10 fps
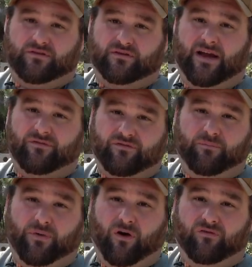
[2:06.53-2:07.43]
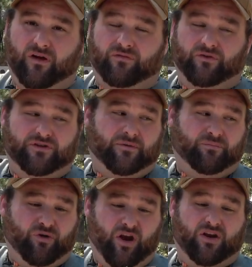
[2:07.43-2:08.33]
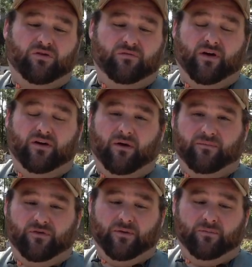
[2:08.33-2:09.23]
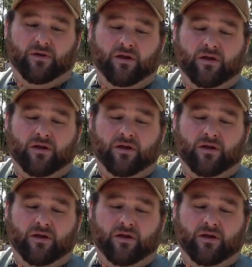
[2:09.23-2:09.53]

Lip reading: not from part rifle. This is a brand new firearm for them.